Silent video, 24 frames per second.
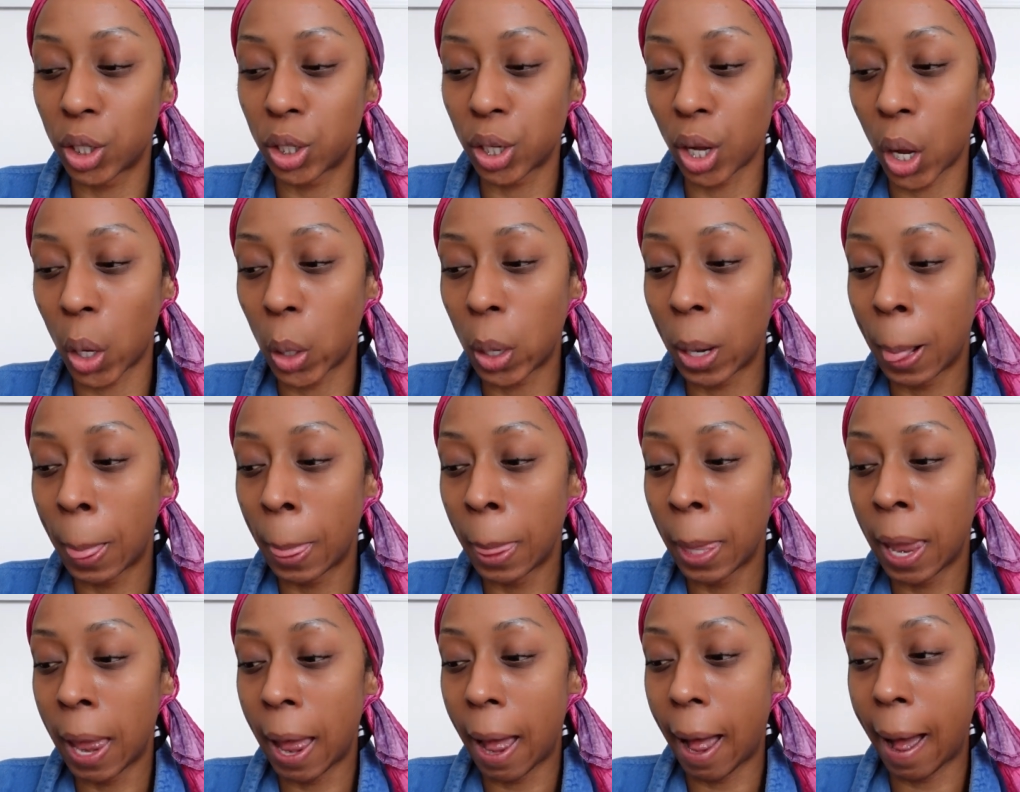So
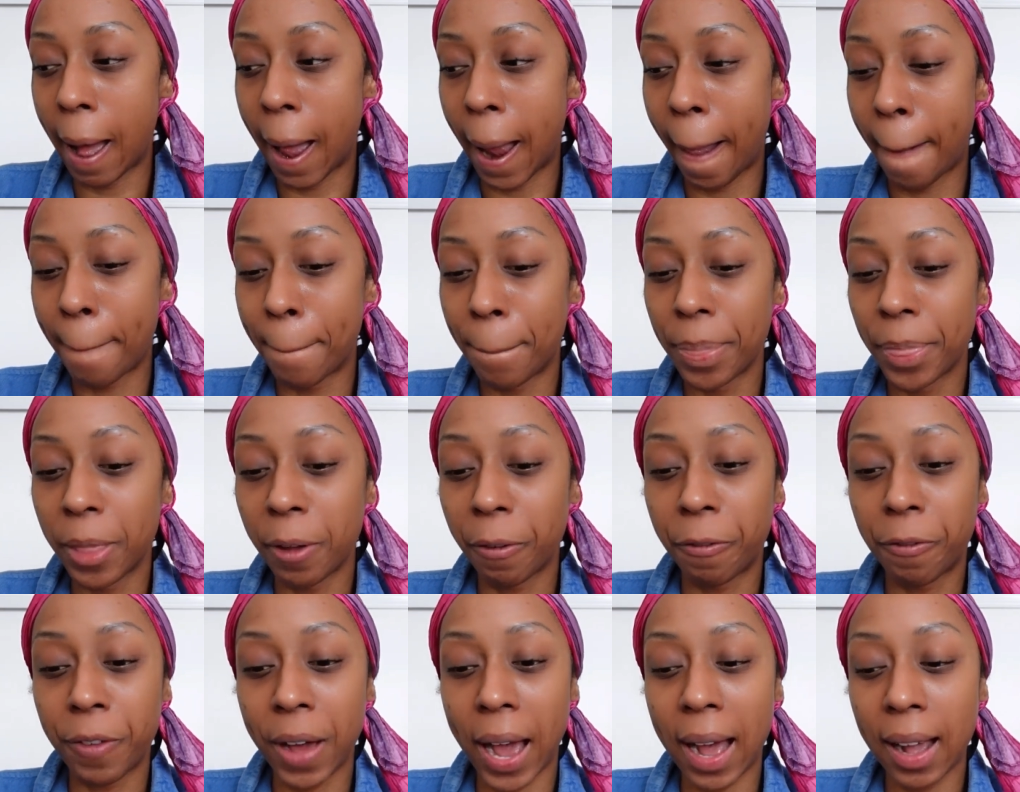um, the
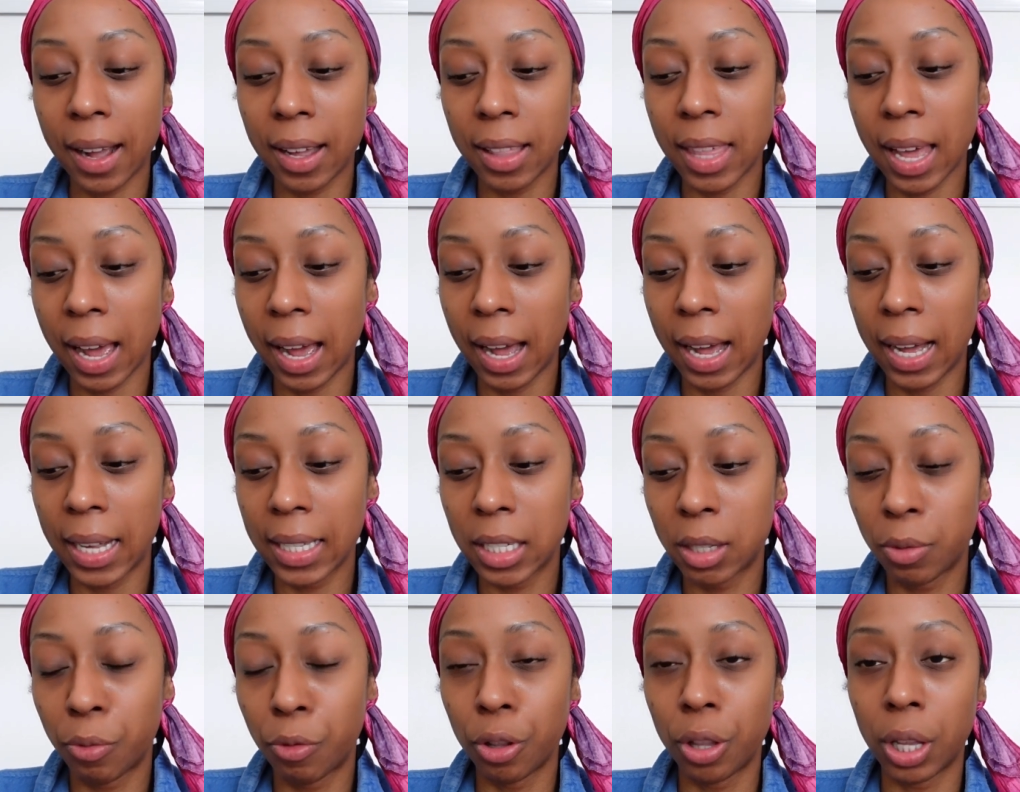fact
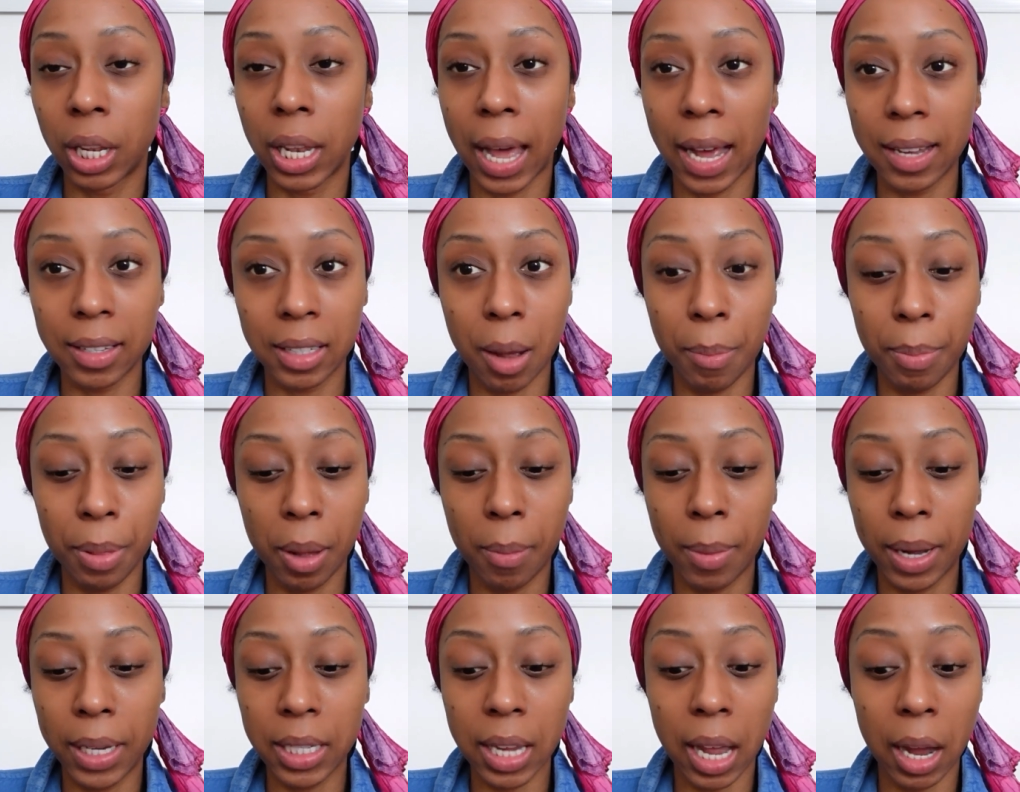that for the last couple
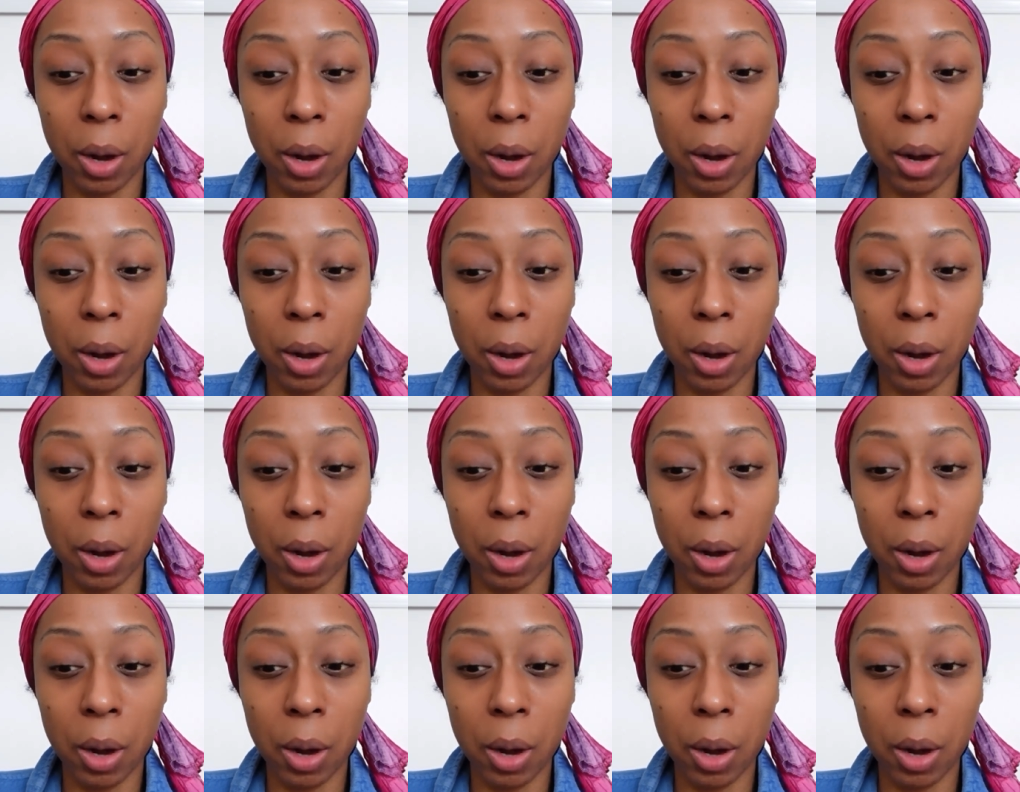of months,